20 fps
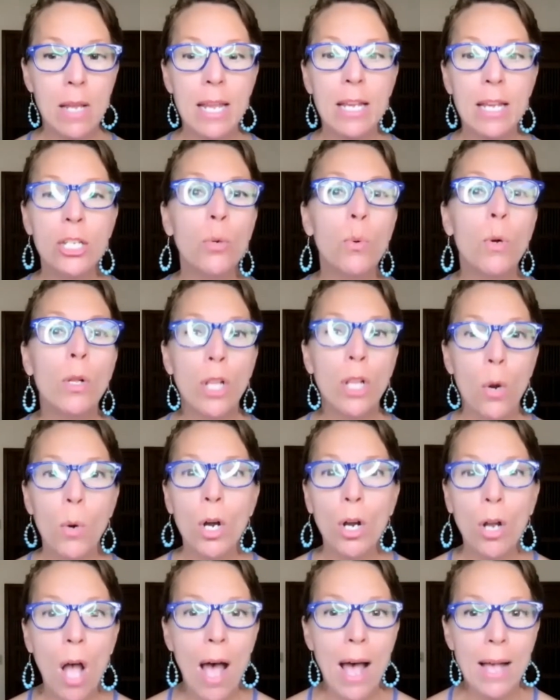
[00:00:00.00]
into a
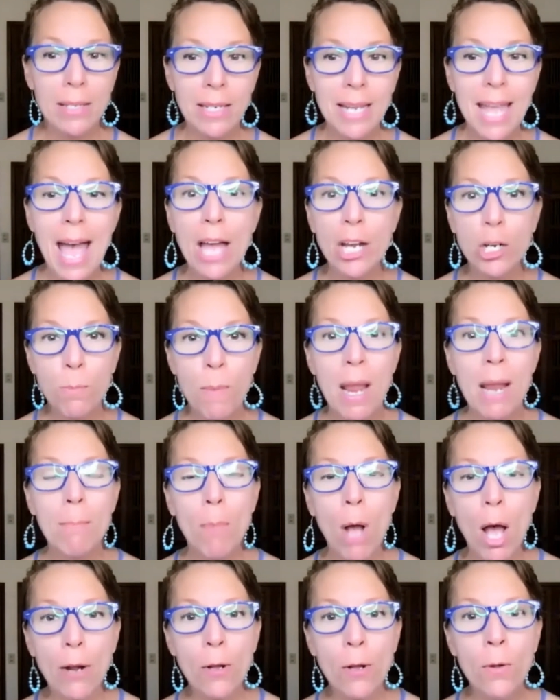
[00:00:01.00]
lower cost cash pay
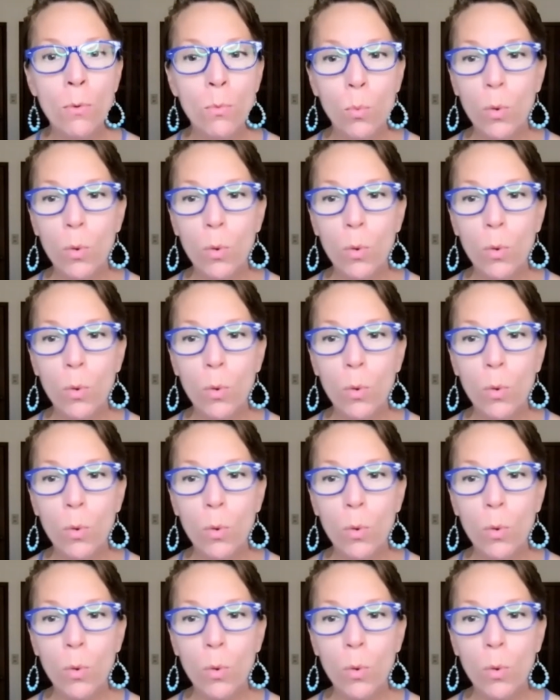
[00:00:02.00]
model.